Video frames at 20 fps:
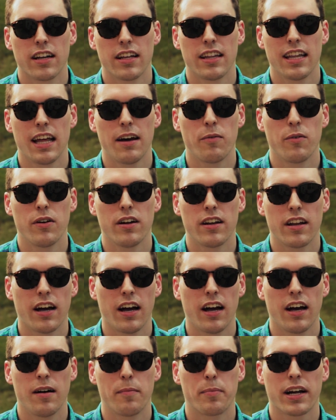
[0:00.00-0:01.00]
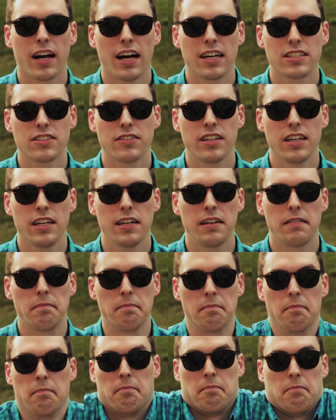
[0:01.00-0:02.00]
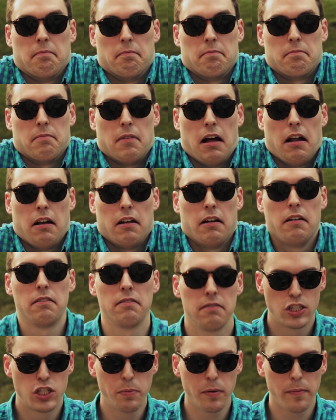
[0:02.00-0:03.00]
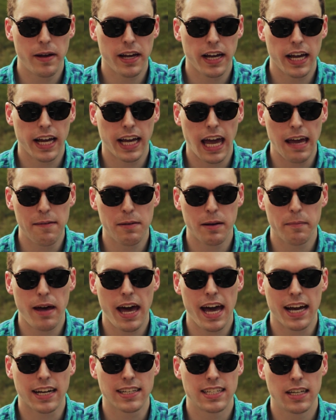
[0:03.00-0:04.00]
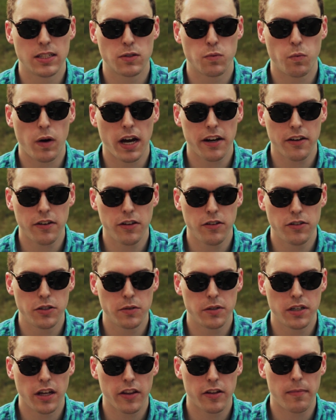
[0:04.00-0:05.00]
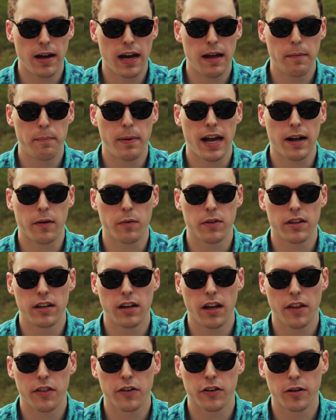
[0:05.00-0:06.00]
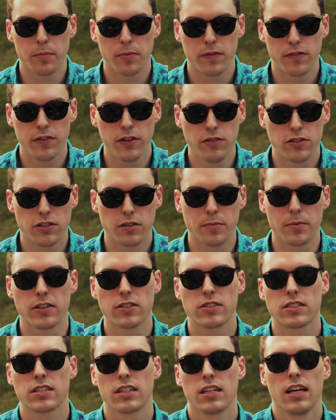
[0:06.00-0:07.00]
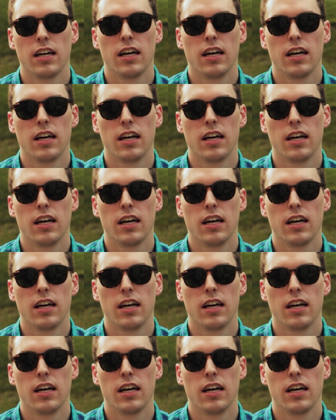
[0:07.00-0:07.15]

Isn't that what Picasso did? I don't know. Super Mega Gaming Max says, why don't you do another mod pack with another group of YouTubers?